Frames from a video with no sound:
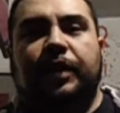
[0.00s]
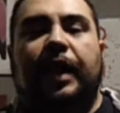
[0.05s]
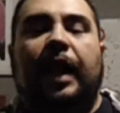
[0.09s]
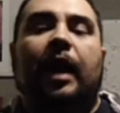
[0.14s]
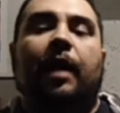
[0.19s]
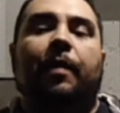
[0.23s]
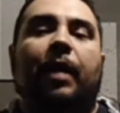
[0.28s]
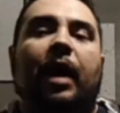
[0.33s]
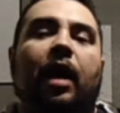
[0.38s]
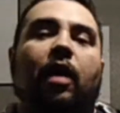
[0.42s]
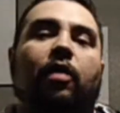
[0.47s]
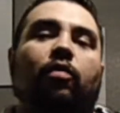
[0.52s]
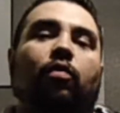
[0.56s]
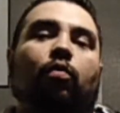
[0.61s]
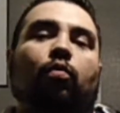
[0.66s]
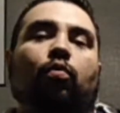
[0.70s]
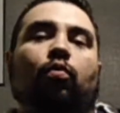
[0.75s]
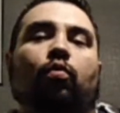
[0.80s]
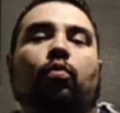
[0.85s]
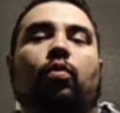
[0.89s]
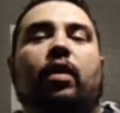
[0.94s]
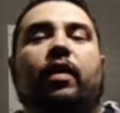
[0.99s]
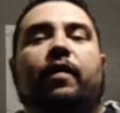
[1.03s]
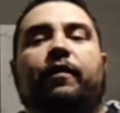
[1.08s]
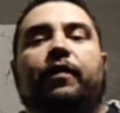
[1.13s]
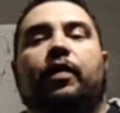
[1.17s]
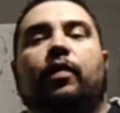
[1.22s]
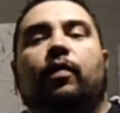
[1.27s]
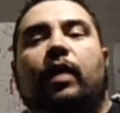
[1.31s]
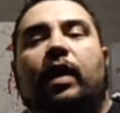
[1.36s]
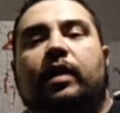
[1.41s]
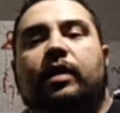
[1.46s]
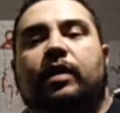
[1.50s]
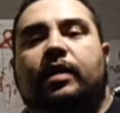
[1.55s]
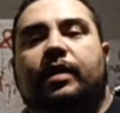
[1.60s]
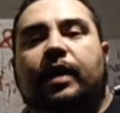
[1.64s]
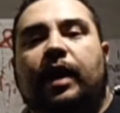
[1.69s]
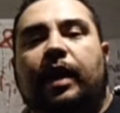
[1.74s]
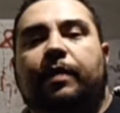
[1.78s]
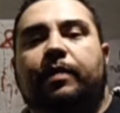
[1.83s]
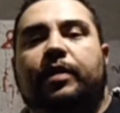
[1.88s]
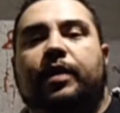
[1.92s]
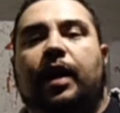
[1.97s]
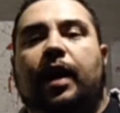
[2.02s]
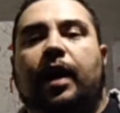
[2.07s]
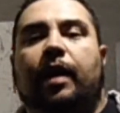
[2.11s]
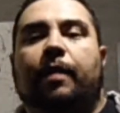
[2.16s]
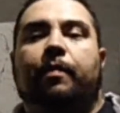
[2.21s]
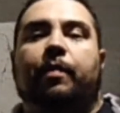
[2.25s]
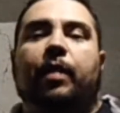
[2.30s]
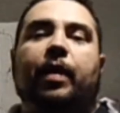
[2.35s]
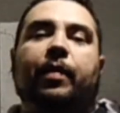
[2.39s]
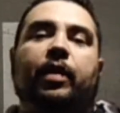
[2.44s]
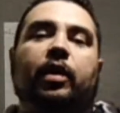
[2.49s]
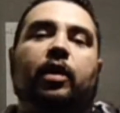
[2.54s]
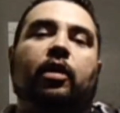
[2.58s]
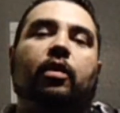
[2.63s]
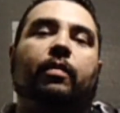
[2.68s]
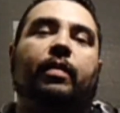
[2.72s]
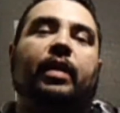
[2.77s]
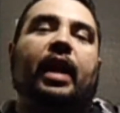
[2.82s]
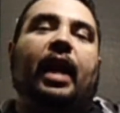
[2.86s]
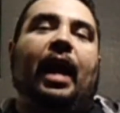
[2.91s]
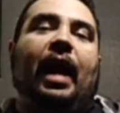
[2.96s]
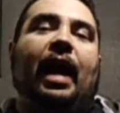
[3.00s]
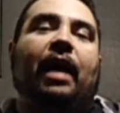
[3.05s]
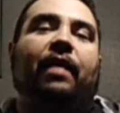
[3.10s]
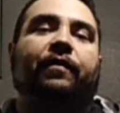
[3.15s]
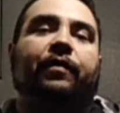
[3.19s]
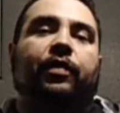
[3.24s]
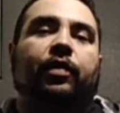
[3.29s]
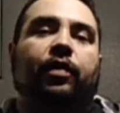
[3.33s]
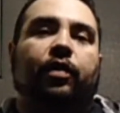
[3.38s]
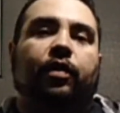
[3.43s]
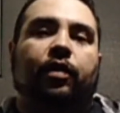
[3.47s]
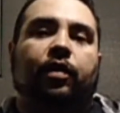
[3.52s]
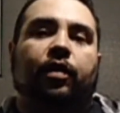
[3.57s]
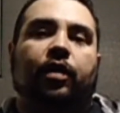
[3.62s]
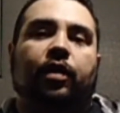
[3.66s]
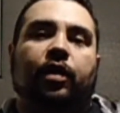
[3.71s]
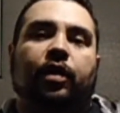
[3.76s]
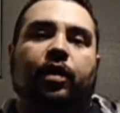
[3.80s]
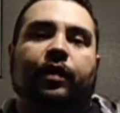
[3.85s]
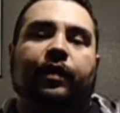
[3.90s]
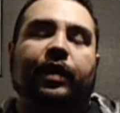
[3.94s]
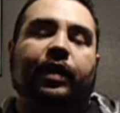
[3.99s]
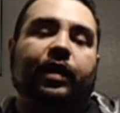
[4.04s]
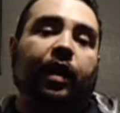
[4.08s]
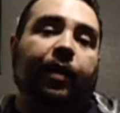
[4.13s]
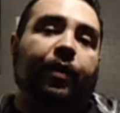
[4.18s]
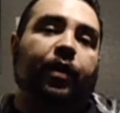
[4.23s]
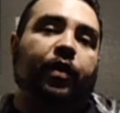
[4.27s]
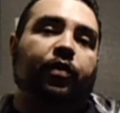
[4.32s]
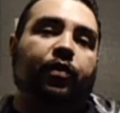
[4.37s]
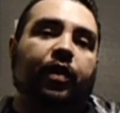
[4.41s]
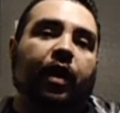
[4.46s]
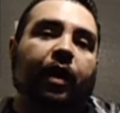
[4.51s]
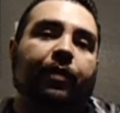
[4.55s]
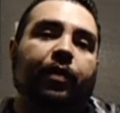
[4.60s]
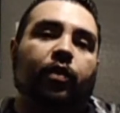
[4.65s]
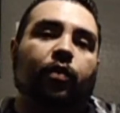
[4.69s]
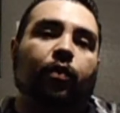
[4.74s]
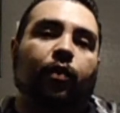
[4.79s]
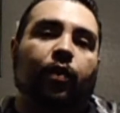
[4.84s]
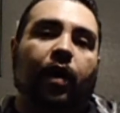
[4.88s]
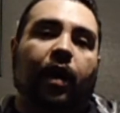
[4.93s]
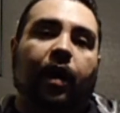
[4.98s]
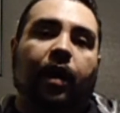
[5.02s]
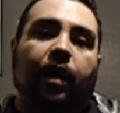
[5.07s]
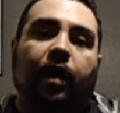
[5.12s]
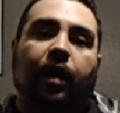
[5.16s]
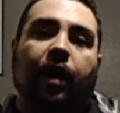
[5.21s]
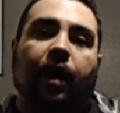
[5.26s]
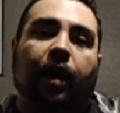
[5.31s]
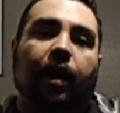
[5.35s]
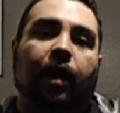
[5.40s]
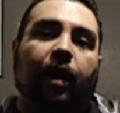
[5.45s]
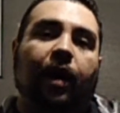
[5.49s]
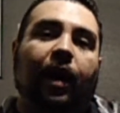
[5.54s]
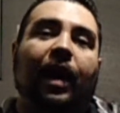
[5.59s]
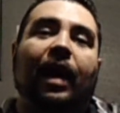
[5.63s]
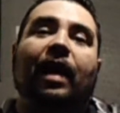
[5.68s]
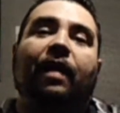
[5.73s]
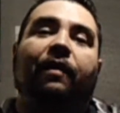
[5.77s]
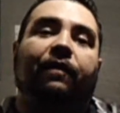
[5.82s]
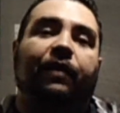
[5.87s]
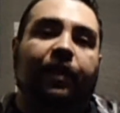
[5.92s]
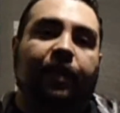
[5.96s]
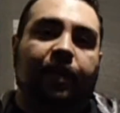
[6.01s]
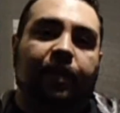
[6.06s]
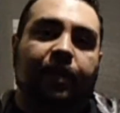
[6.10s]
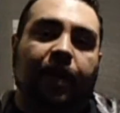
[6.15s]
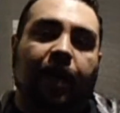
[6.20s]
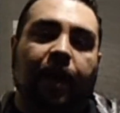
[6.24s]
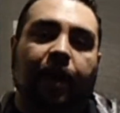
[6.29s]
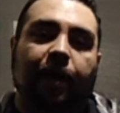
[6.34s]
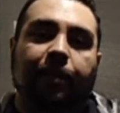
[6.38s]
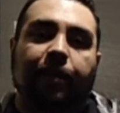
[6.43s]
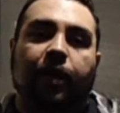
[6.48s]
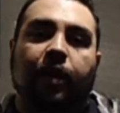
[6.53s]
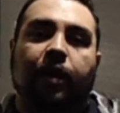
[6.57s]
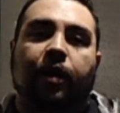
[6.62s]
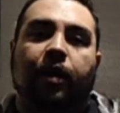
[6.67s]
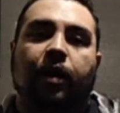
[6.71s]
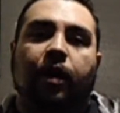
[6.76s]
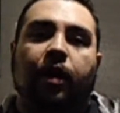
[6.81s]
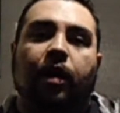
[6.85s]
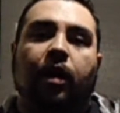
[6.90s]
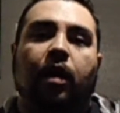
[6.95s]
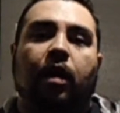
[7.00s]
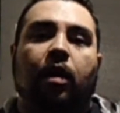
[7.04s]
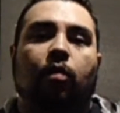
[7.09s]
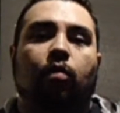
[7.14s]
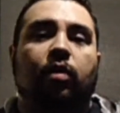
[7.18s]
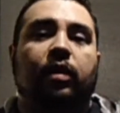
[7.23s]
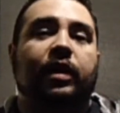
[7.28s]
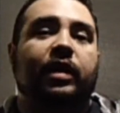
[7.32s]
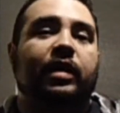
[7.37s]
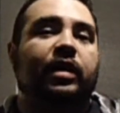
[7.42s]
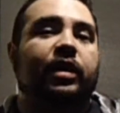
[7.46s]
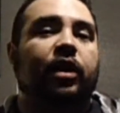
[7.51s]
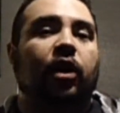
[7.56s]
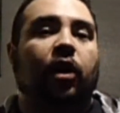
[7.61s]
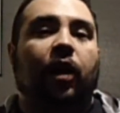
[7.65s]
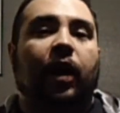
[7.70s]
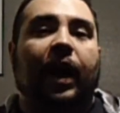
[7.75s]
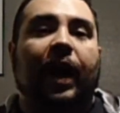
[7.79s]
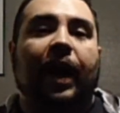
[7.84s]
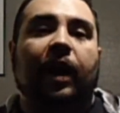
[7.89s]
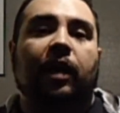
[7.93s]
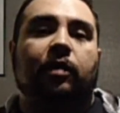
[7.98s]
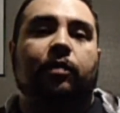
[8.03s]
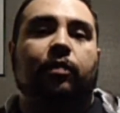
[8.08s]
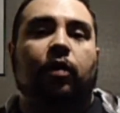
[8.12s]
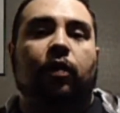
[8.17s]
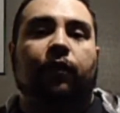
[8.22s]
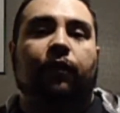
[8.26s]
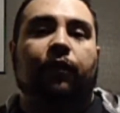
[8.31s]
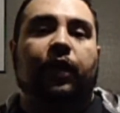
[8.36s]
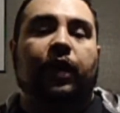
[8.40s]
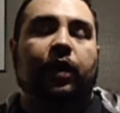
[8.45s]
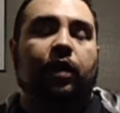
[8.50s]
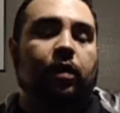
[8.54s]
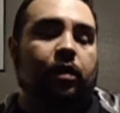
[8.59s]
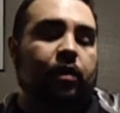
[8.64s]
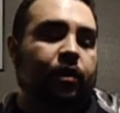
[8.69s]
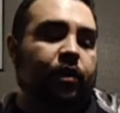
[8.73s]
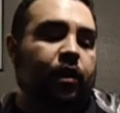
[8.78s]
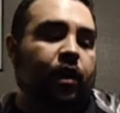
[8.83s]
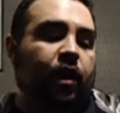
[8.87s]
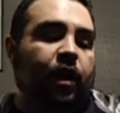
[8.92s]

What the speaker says: came out roughly around the same time, maybe a little bit after the WWF at the time released their Hasbro figures.